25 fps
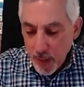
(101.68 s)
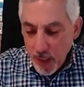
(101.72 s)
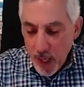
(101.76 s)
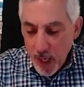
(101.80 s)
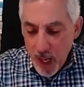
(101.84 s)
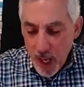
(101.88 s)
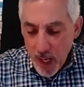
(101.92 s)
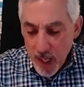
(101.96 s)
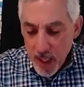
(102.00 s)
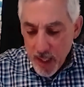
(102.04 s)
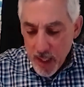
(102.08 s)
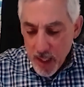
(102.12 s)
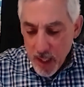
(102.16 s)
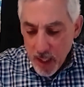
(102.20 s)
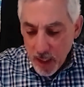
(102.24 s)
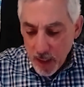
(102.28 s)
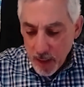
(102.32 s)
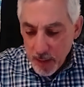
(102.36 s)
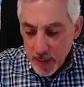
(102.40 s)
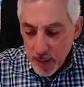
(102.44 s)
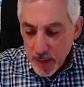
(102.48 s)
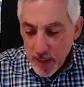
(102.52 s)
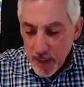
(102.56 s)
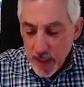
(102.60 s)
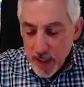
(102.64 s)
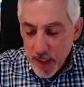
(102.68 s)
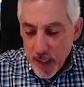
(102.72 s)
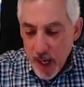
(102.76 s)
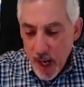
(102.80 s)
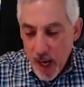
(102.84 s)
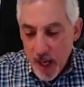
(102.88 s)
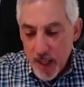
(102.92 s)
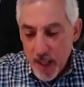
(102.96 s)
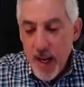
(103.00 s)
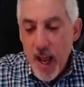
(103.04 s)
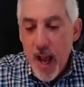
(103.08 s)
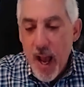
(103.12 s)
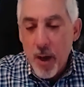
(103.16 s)
and
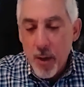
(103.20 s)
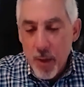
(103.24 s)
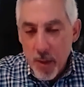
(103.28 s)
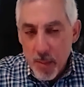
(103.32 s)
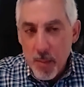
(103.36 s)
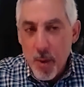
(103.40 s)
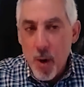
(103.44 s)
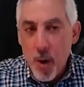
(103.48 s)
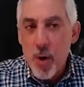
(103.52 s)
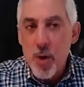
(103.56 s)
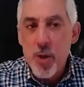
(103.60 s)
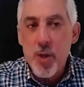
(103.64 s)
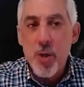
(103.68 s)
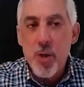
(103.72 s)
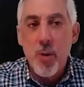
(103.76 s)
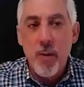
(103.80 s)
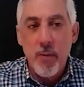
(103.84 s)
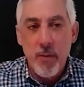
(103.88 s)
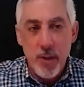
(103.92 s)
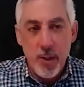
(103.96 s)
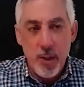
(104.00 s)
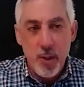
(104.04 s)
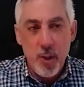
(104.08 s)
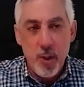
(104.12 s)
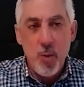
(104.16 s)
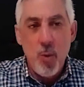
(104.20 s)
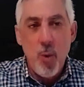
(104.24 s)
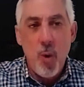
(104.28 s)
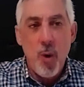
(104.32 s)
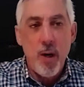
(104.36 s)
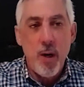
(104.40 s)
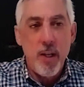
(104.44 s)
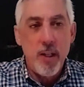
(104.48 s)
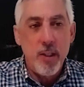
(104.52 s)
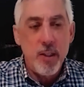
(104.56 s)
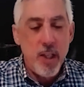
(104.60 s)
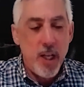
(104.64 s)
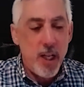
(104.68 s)
now the merger of the two
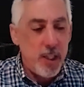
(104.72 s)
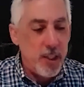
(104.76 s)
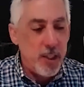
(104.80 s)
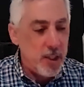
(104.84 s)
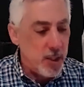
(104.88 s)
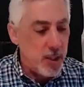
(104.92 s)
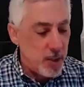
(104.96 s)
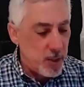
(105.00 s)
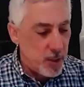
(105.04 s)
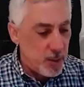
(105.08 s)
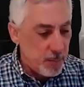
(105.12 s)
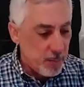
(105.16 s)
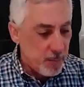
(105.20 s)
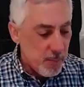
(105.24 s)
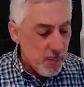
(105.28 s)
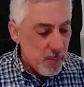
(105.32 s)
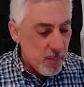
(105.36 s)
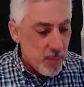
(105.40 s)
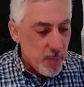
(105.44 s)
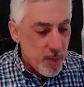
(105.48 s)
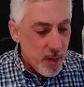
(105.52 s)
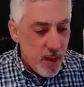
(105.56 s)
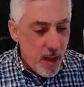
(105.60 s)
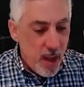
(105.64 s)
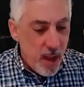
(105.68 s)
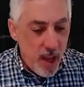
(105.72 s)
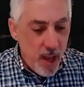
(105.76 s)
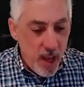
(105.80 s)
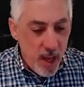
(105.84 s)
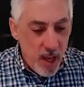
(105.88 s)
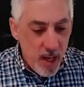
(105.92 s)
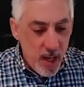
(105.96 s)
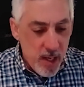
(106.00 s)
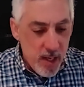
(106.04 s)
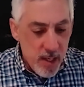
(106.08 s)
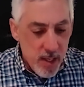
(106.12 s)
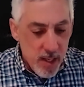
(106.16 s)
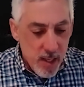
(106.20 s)
organizations.
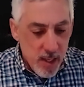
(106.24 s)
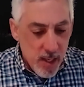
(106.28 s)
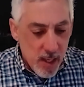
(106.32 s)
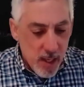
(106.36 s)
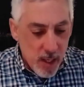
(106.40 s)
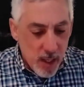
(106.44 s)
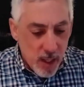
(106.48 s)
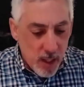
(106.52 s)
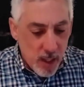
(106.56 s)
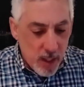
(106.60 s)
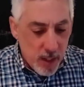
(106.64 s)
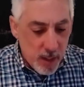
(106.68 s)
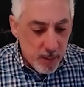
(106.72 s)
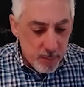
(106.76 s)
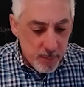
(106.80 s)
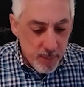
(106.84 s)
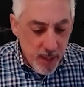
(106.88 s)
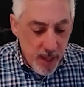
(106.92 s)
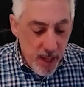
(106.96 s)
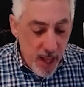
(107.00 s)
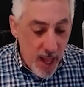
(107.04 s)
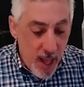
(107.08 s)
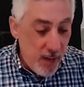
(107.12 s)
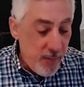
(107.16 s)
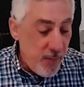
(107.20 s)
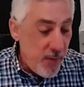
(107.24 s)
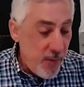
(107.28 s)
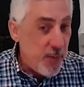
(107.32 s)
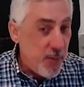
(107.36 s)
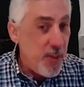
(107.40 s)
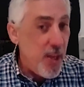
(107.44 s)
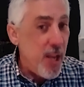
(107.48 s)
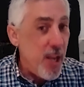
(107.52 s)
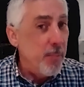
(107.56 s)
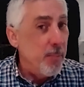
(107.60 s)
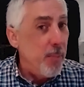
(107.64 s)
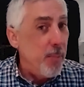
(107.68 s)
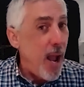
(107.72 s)
And if you
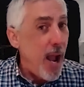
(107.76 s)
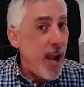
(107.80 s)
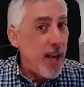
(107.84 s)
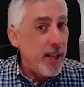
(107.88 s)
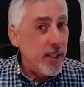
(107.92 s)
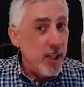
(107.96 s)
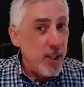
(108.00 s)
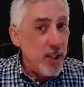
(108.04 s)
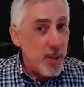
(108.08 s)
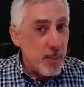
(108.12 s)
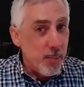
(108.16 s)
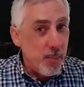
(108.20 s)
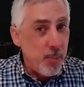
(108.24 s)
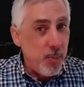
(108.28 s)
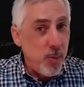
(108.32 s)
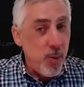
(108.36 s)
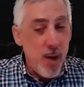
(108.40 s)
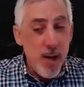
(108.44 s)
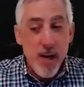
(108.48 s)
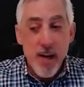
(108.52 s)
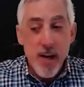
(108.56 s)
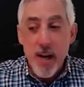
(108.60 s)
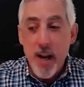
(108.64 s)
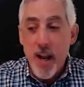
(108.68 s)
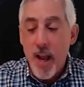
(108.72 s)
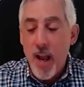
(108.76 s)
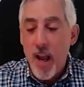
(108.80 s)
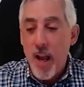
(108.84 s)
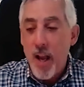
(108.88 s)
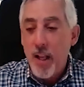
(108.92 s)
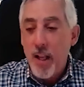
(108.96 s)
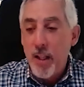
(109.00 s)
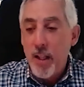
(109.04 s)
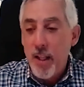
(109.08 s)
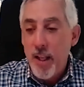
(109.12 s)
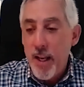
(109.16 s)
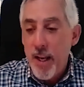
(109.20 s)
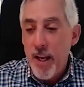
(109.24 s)
think back to the print
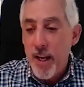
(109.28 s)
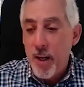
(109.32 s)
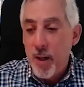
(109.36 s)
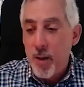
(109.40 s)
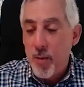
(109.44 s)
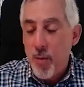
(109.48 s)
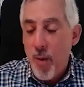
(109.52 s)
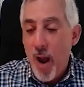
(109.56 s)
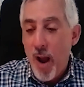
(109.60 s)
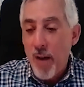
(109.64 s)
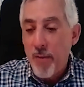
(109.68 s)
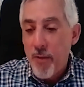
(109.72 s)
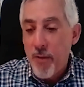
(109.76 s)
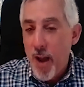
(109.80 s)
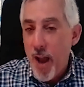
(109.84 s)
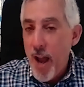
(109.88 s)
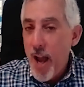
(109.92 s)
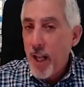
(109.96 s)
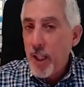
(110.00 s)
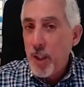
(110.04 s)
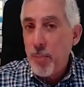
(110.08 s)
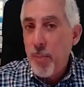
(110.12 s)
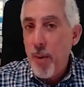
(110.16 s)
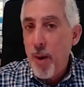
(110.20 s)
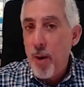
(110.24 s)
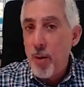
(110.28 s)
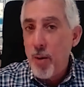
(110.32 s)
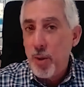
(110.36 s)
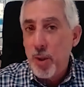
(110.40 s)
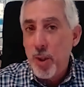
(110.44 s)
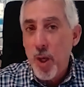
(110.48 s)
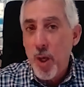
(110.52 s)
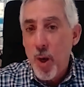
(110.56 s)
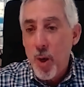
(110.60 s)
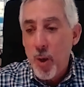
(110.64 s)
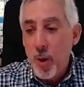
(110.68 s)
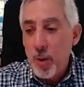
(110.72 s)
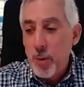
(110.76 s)
and the Graph Expo
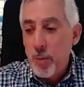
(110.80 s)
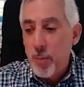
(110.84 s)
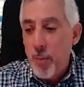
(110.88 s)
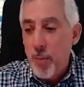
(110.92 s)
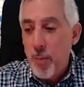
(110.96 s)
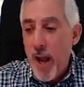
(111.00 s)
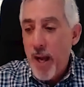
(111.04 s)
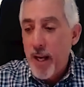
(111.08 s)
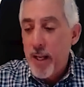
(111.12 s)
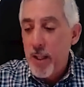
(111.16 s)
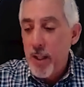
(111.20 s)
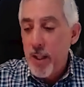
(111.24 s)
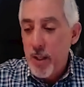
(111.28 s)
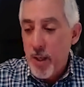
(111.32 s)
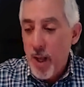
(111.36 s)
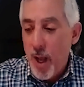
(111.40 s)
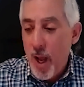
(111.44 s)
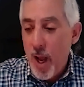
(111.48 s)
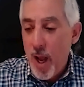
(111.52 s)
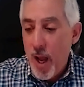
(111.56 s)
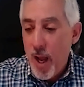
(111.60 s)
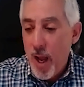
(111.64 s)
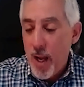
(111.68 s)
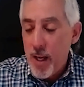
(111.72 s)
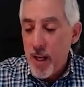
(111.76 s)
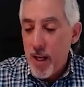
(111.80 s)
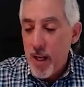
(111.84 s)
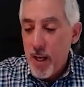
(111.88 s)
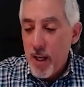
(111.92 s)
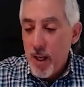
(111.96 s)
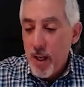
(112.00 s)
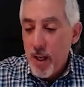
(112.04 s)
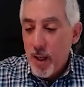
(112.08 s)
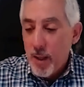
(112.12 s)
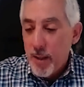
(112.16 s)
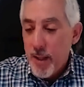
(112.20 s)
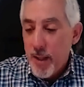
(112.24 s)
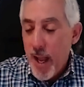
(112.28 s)
shows back in the day,
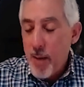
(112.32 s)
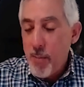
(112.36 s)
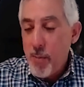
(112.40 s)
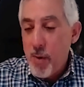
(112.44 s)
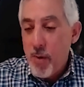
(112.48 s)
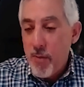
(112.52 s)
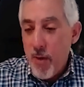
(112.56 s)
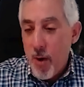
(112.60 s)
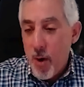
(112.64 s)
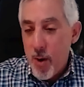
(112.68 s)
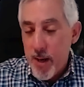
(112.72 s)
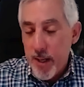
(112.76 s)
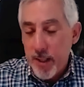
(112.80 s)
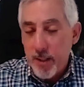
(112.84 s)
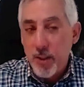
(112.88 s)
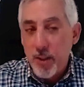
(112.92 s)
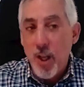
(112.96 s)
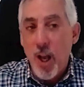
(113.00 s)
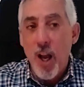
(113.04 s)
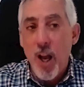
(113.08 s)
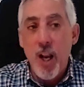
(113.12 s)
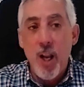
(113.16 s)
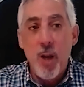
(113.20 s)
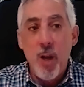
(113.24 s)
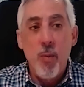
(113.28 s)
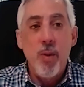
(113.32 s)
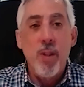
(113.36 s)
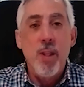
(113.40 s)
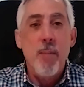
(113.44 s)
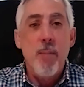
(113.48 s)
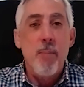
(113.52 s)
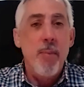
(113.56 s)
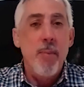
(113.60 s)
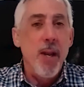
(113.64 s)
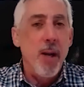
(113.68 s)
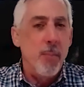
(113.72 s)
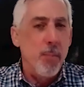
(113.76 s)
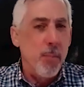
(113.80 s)
they were very exciting with the
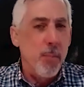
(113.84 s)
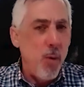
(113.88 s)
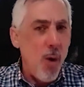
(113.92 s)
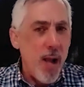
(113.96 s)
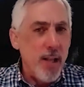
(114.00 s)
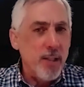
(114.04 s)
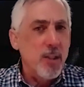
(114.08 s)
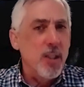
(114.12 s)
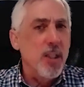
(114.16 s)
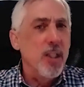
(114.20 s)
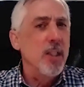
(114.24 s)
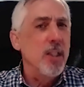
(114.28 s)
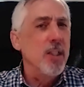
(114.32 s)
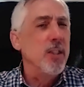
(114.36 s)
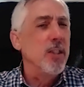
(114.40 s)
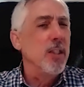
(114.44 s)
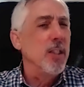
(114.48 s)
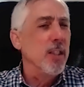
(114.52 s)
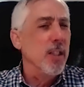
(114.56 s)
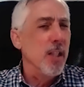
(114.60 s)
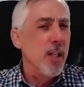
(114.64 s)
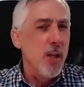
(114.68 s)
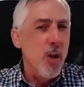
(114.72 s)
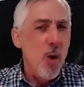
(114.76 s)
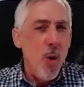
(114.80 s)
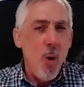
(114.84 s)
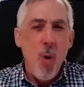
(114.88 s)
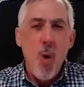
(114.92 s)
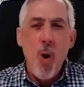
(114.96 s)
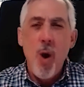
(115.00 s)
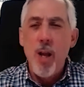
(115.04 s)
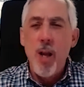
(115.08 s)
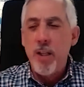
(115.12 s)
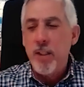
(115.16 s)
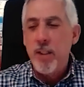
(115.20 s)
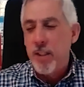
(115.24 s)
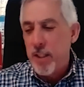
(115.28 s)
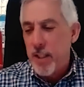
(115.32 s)
big presses and the
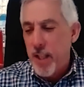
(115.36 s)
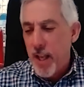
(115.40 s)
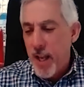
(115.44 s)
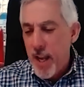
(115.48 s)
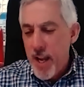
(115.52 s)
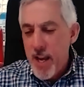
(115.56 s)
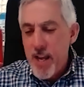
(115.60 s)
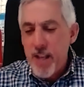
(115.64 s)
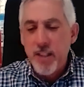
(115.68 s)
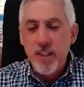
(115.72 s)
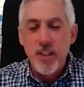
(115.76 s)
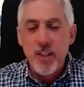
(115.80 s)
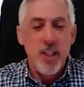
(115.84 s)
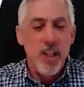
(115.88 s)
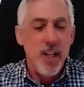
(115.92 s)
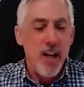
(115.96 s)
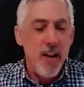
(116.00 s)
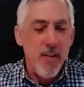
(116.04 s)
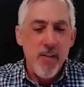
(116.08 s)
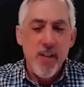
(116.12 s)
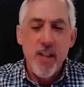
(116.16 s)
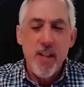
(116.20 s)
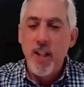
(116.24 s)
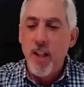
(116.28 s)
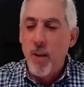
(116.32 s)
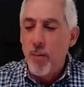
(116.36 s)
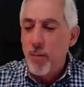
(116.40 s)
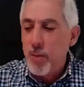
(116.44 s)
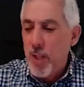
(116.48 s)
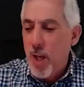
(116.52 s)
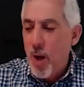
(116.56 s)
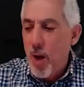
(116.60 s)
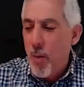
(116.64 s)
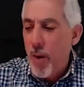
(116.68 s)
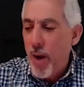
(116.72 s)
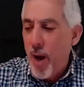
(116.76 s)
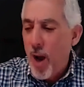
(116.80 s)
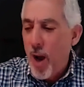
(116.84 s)
noise and the hiss and everything that was
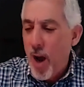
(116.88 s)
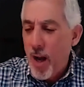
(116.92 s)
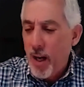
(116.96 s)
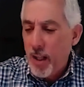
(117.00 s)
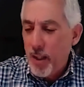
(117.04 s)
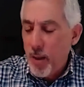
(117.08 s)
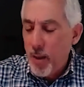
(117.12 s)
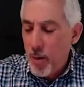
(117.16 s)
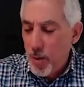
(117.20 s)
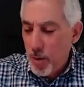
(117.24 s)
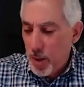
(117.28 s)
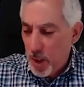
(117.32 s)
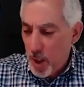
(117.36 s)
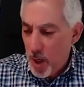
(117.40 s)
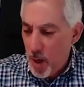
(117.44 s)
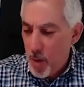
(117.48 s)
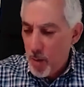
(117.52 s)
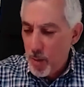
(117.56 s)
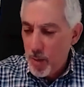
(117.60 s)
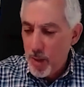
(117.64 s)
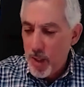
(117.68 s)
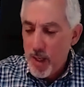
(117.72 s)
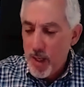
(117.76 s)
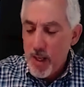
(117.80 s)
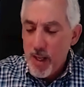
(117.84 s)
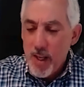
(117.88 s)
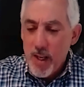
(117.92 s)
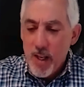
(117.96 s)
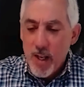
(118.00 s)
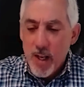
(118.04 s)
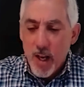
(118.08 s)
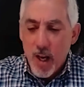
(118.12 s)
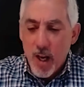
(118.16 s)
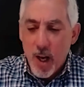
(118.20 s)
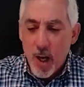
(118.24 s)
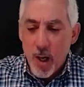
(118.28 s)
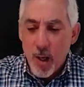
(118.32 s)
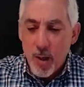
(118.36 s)
going on at those shows.
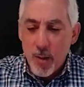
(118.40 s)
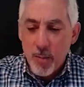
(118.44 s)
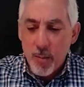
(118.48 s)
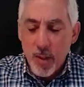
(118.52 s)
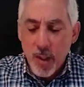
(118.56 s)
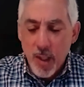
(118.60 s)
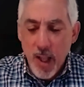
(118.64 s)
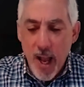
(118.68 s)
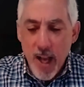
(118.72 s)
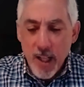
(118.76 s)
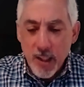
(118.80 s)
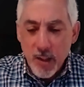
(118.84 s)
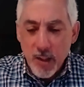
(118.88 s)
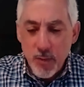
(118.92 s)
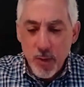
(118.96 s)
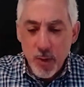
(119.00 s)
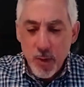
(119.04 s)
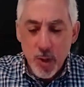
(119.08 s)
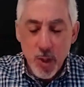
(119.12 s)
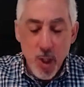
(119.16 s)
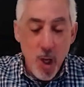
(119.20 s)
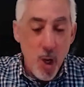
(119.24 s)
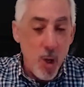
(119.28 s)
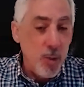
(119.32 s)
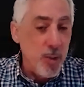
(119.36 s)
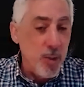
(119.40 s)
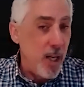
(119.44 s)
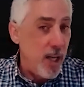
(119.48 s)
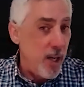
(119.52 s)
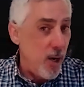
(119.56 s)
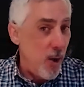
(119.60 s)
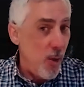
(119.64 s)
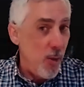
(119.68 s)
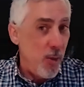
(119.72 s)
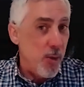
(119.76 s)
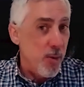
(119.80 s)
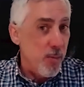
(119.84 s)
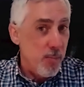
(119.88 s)
The last few shows, I
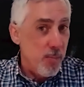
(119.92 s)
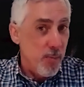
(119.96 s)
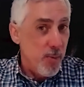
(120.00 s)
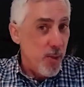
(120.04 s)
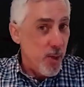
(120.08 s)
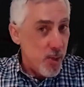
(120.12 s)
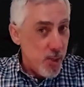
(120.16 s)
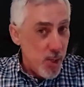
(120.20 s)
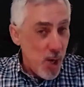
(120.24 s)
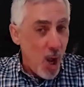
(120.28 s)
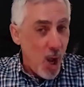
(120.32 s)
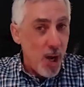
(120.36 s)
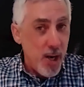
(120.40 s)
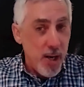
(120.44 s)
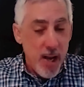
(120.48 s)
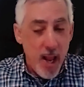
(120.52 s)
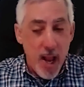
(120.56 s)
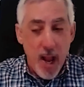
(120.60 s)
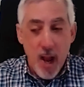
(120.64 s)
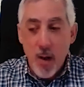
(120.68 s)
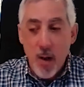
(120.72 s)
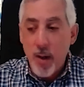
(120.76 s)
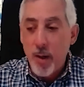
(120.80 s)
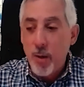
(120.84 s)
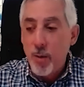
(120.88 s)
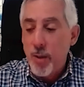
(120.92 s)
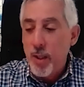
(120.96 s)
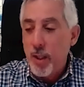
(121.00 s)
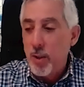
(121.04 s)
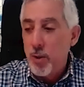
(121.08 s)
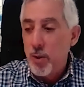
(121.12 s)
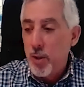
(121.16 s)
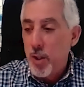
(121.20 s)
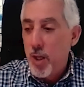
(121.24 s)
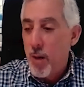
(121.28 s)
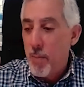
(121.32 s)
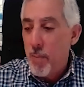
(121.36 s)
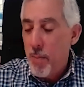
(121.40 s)
know they're done now. I don't think
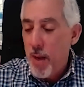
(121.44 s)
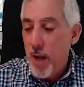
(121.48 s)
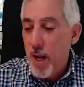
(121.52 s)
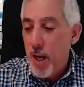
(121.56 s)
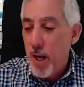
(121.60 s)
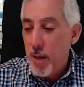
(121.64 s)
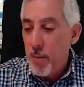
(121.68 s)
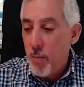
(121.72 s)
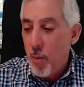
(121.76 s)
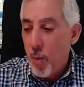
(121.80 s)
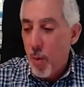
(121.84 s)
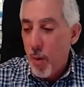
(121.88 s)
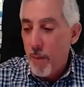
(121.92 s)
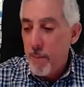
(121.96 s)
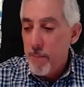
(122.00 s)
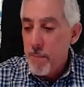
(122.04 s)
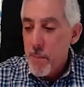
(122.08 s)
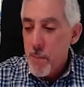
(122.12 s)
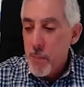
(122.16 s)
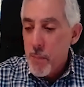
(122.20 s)
there's going to be any more.